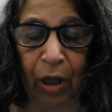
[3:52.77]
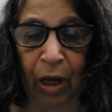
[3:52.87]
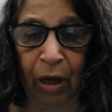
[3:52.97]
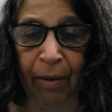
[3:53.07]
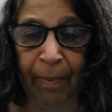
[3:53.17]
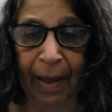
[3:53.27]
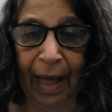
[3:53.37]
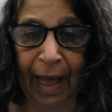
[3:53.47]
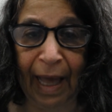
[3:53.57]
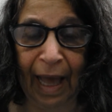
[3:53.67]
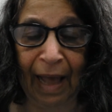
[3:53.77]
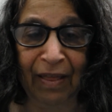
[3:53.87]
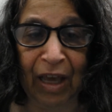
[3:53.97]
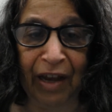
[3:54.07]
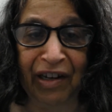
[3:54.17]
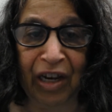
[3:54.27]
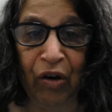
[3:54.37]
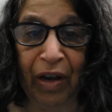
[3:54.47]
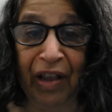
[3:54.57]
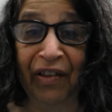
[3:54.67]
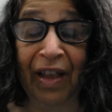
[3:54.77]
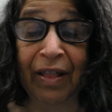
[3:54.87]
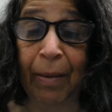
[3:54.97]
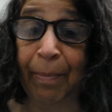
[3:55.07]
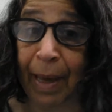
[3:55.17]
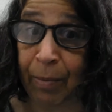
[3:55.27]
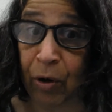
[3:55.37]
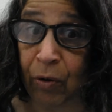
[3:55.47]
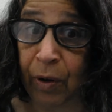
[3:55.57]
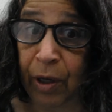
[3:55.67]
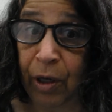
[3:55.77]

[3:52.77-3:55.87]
And the idea is in the memo